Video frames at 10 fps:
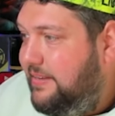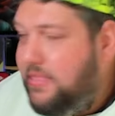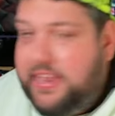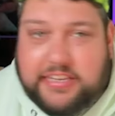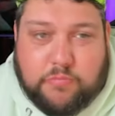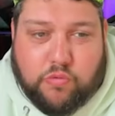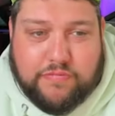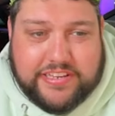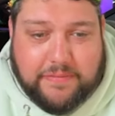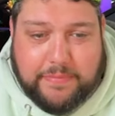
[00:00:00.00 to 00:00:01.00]
But then it's more
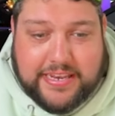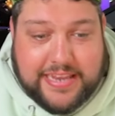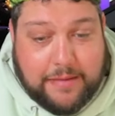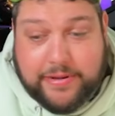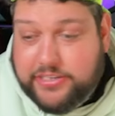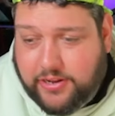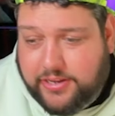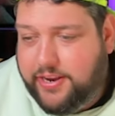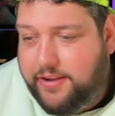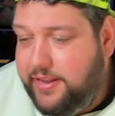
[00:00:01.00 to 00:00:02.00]
risk of being damaged. I
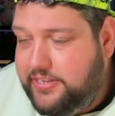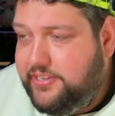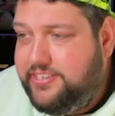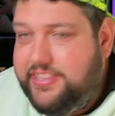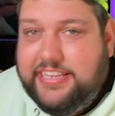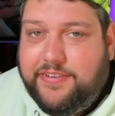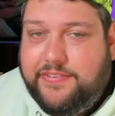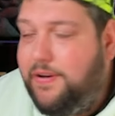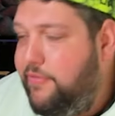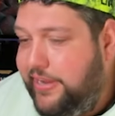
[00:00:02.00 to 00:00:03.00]
don't know. That's just things
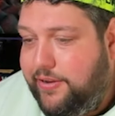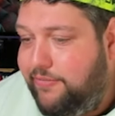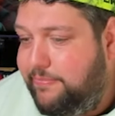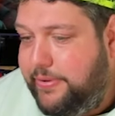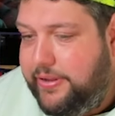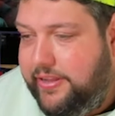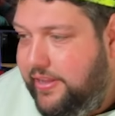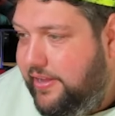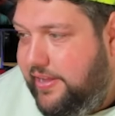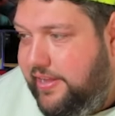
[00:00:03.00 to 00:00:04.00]
I've got to think of, but
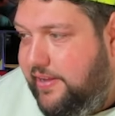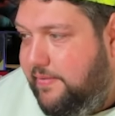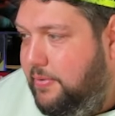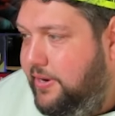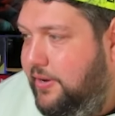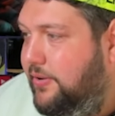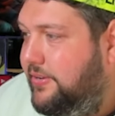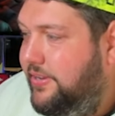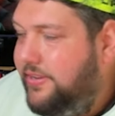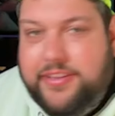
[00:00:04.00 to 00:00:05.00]
my God.